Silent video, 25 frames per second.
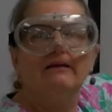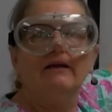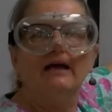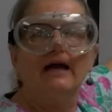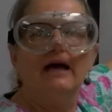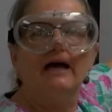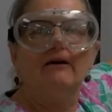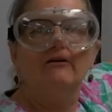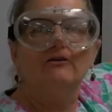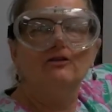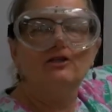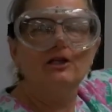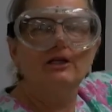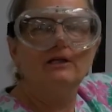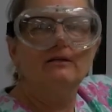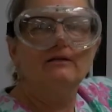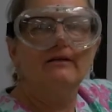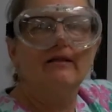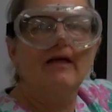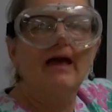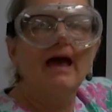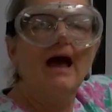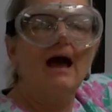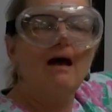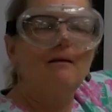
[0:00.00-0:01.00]
the energy into
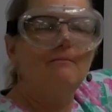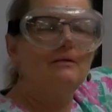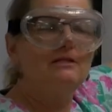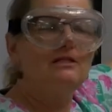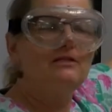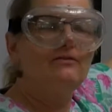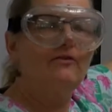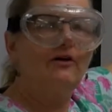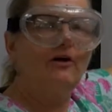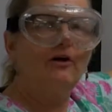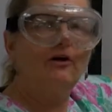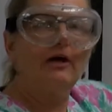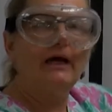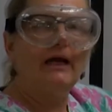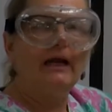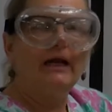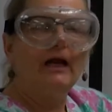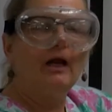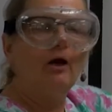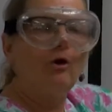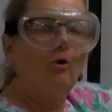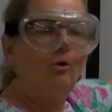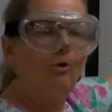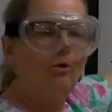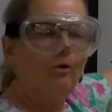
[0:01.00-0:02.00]
the atmosphere,
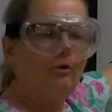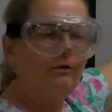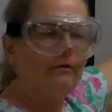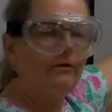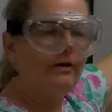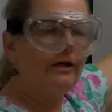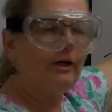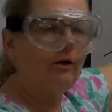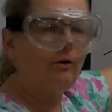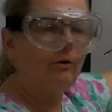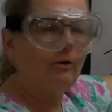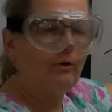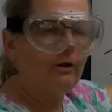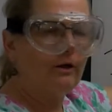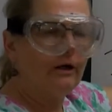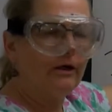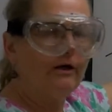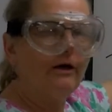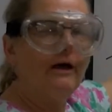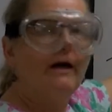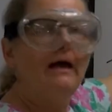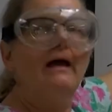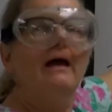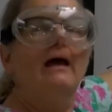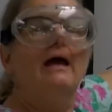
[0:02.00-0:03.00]
getting cooler and
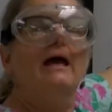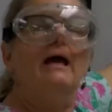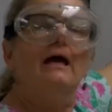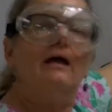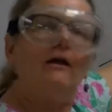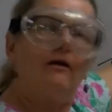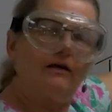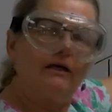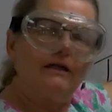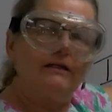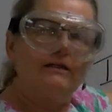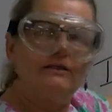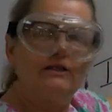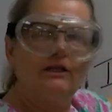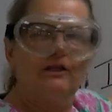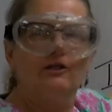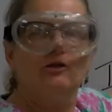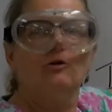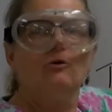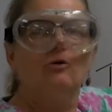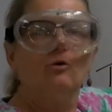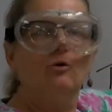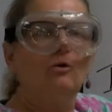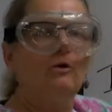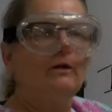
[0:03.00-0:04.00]
cooler, it'll
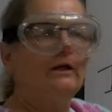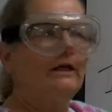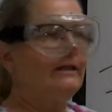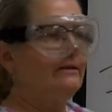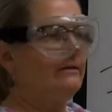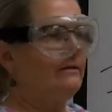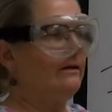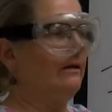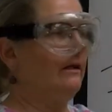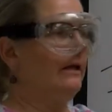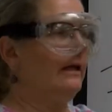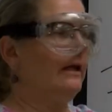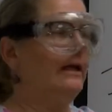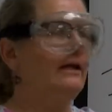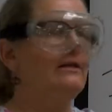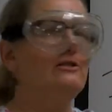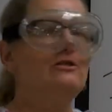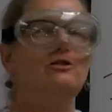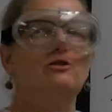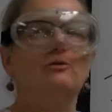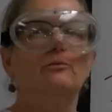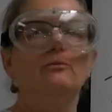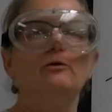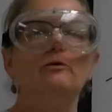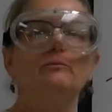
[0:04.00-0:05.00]
continue cooling till it gets
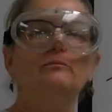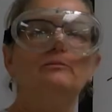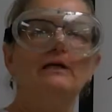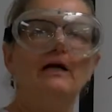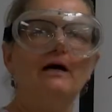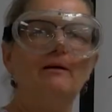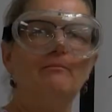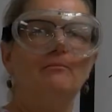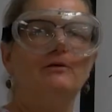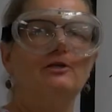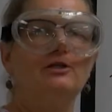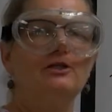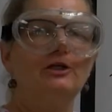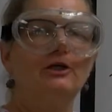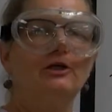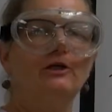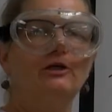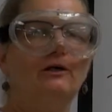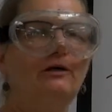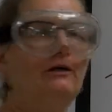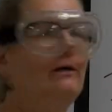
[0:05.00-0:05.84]
to room temperature.